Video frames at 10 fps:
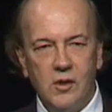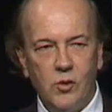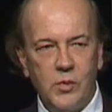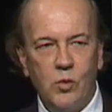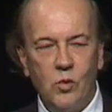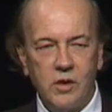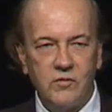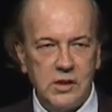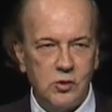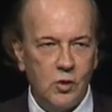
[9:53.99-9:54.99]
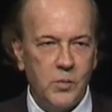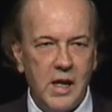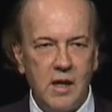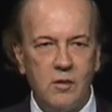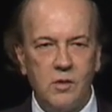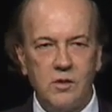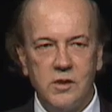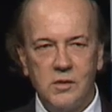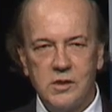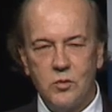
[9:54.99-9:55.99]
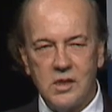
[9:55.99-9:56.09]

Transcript: there'll be one regional power, and the U.S.